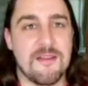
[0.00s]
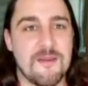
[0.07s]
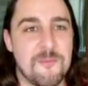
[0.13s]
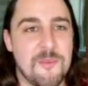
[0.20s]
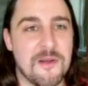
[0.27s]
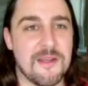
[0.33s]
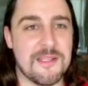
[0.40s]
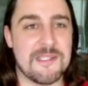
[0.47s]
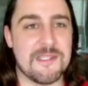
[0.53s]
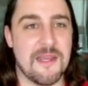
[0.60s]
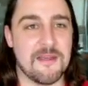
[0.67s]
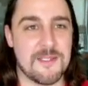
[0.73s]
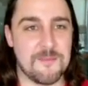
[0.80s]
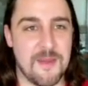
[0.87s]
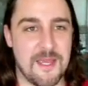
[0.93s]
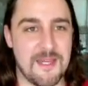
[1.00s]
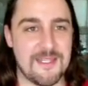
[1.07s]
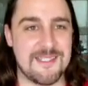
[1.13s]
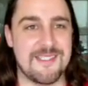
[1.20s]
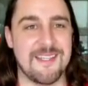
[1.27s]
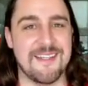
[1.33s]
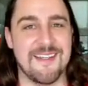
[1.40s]
put it at a snail's
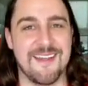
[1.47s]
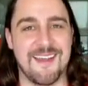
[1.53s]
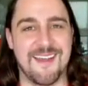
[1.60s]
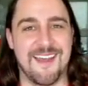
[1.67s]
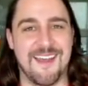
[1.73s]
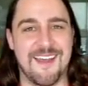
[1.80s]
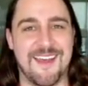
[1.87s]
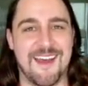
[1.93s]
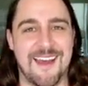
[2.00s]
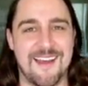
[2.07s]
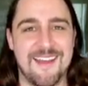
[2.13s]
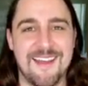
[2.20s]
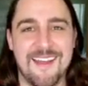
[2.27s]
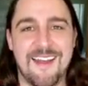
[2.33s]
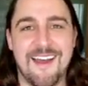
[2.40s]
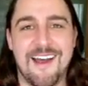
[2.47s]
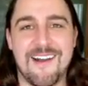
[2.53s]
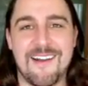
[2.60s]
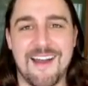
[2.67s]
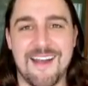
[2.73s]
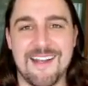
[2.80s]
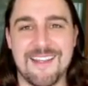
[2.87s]
pace.
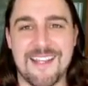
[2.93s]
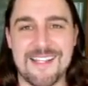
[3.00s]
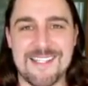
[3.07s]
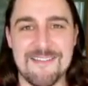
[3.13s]
Alright, that's